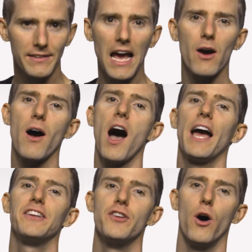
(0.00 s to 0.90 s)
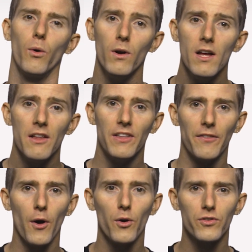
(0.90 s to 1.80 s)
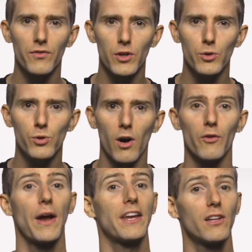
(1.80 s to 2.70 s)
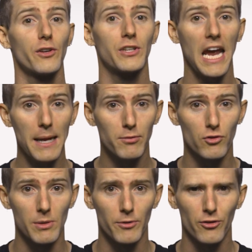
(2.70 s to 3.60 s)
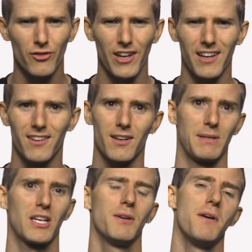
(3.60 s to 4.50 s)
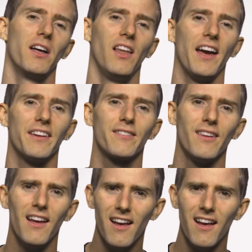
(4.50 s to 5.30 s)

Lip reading: Now, I know that those of you who are regular game streamers are saying, I mean, come on, Linus.